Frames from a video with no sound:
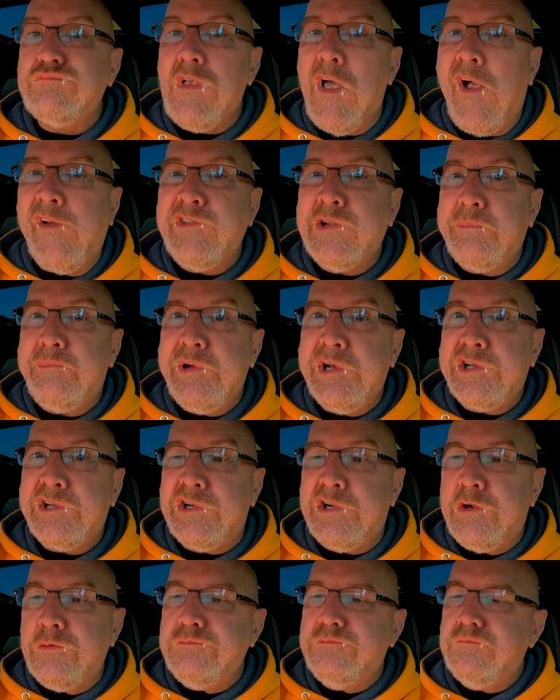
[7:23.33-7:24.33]
And the
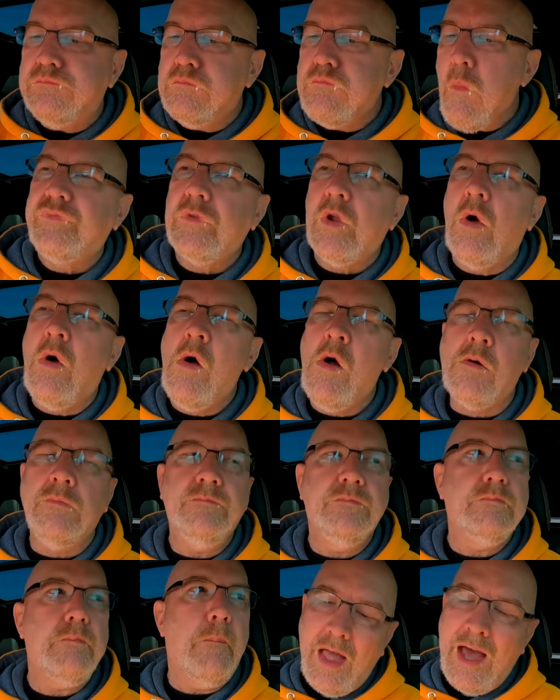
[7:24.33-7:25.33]
pickle. Oh,
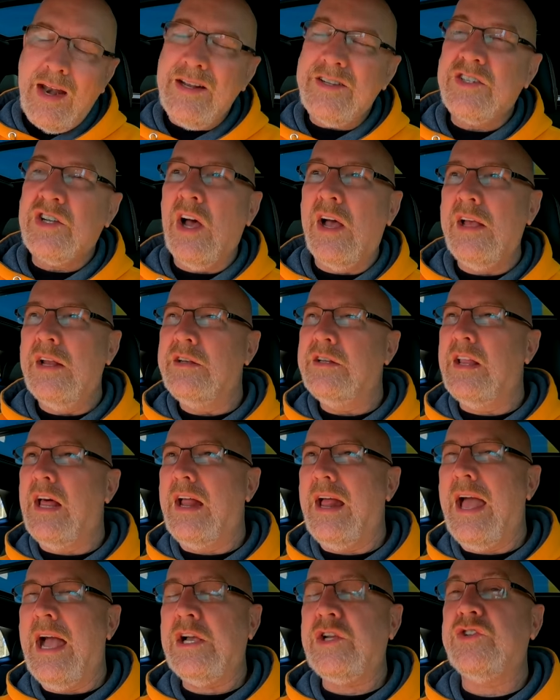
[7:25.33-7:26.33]
I just got into
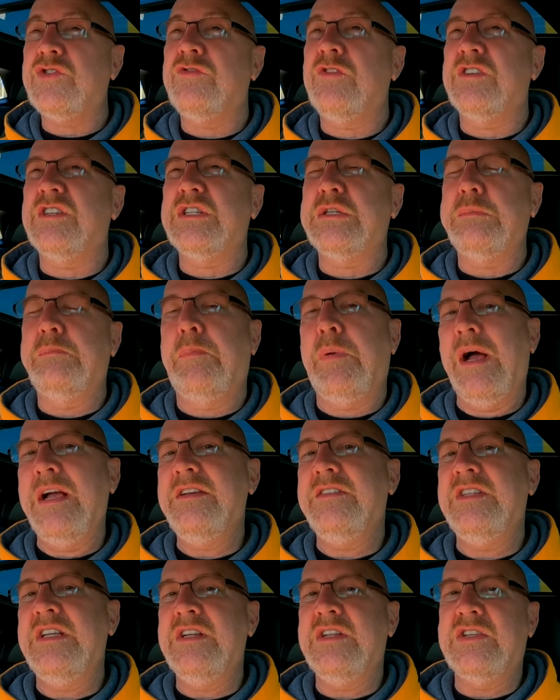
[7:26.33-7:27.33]
that extra
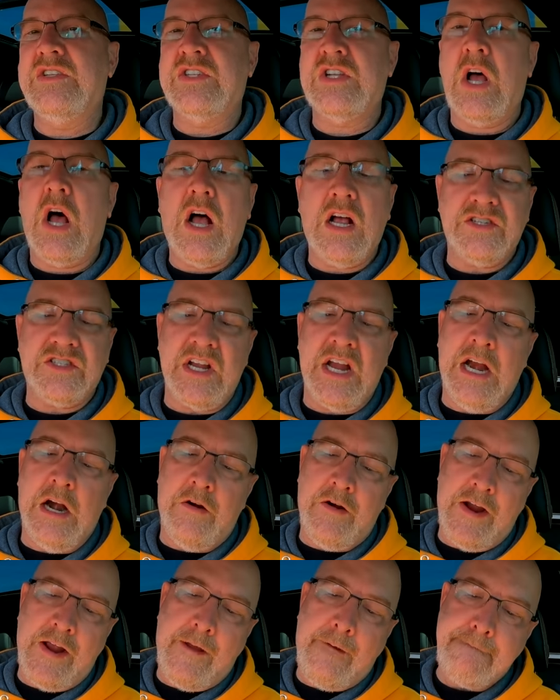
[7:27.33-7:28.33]
spicy sauce
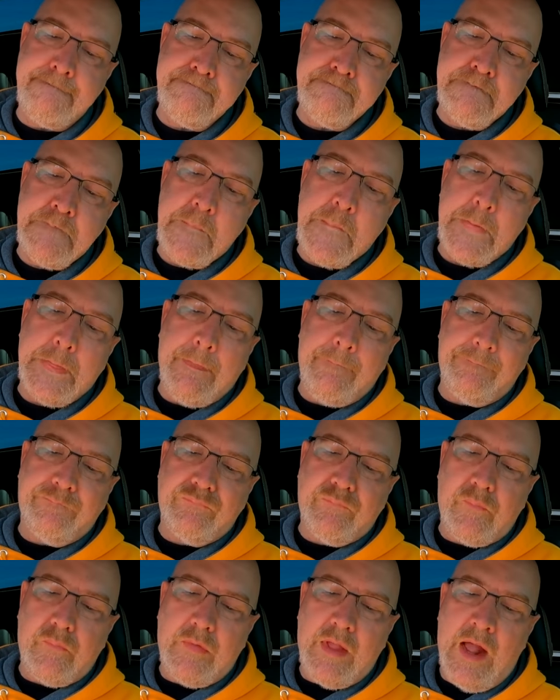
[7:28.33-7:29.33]
area
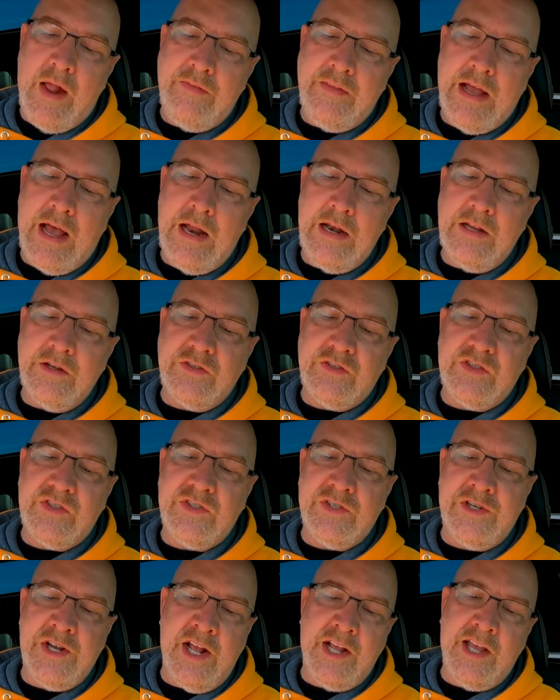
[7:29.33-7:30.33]
and that is
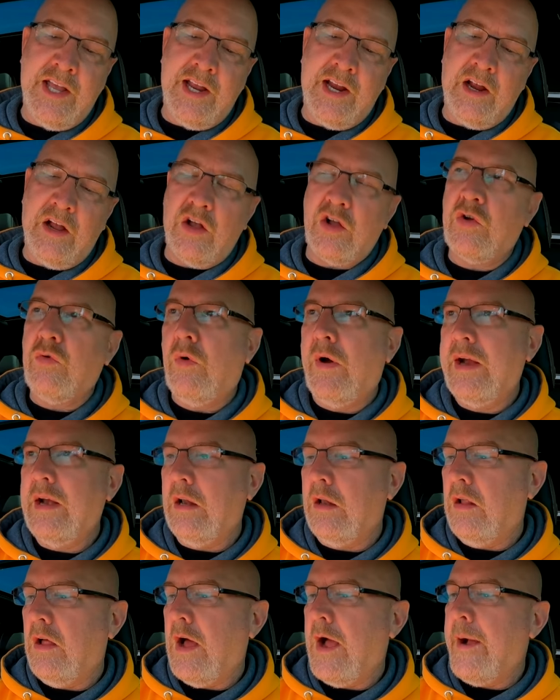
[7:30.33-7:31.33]
stinging quite a
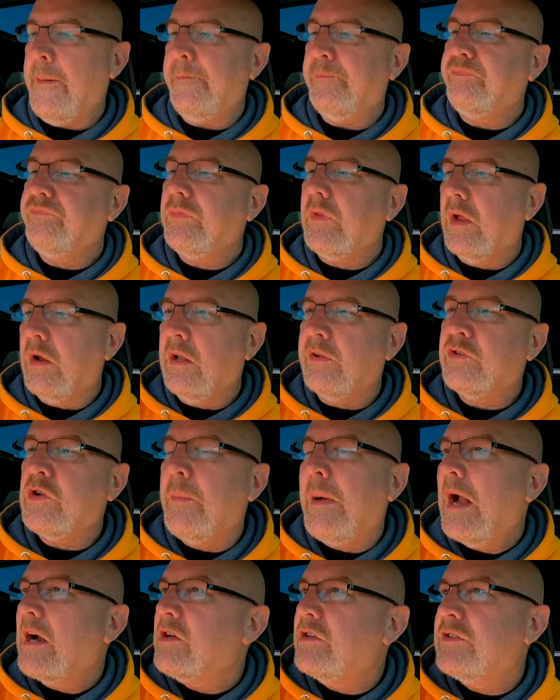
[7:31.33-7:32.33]
lot. Let's go
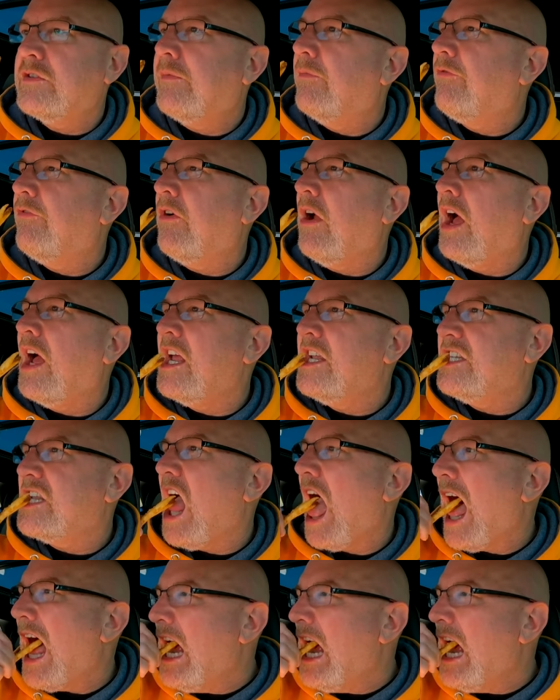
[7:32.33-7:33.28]
back to some fries.